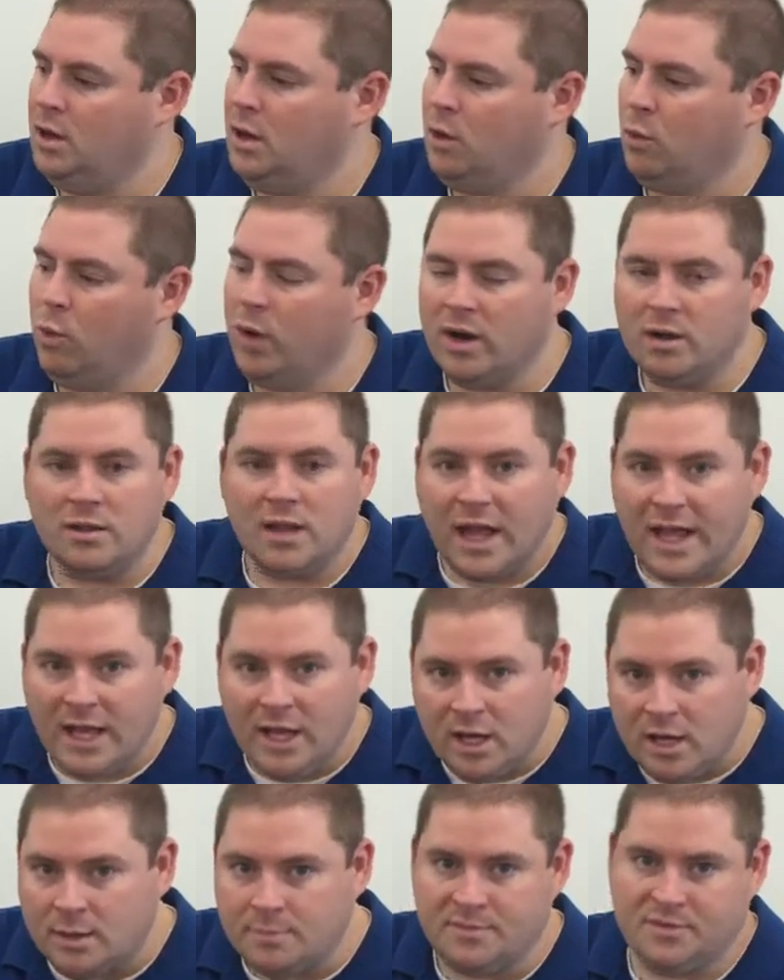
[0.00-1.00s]
where light
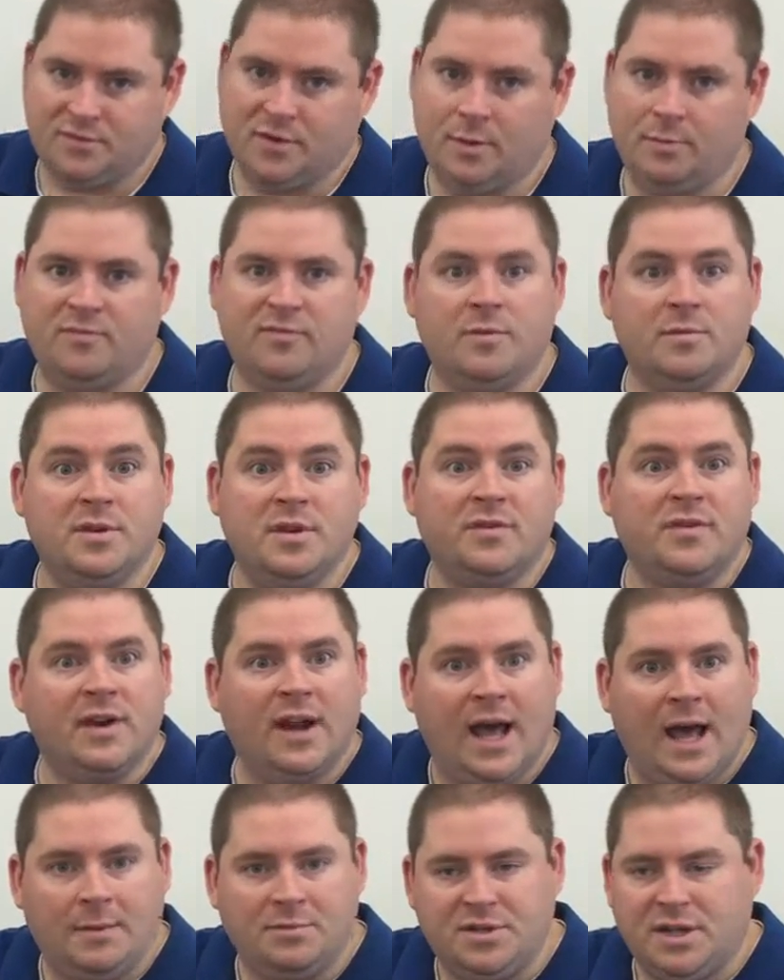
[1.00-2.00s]
comes from
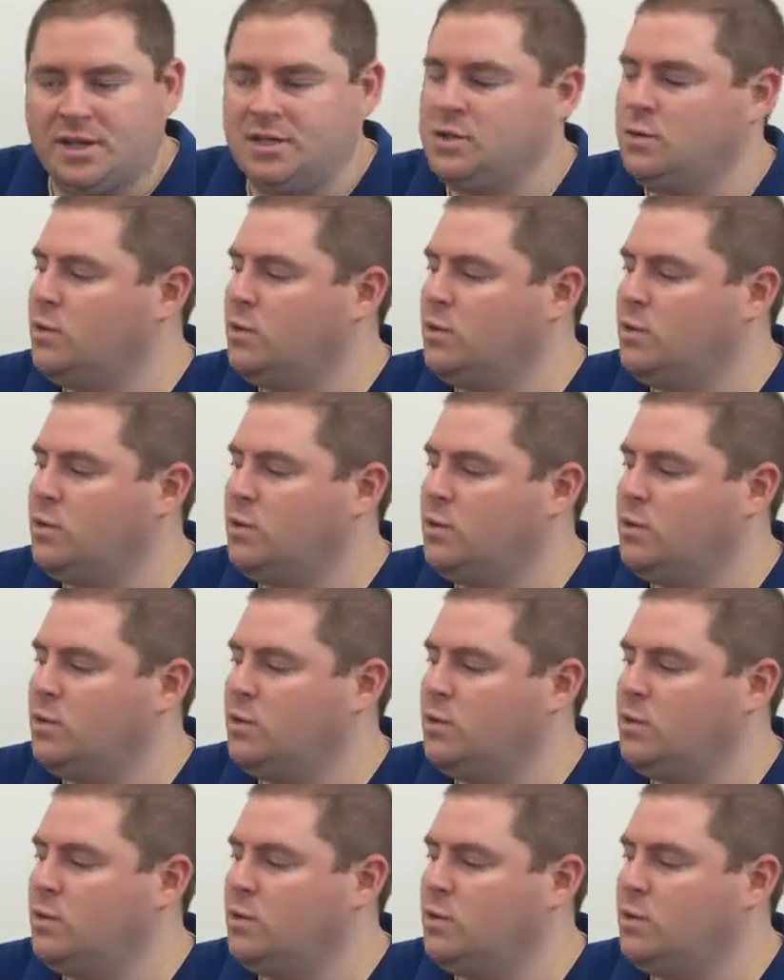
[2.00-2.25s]
different objects.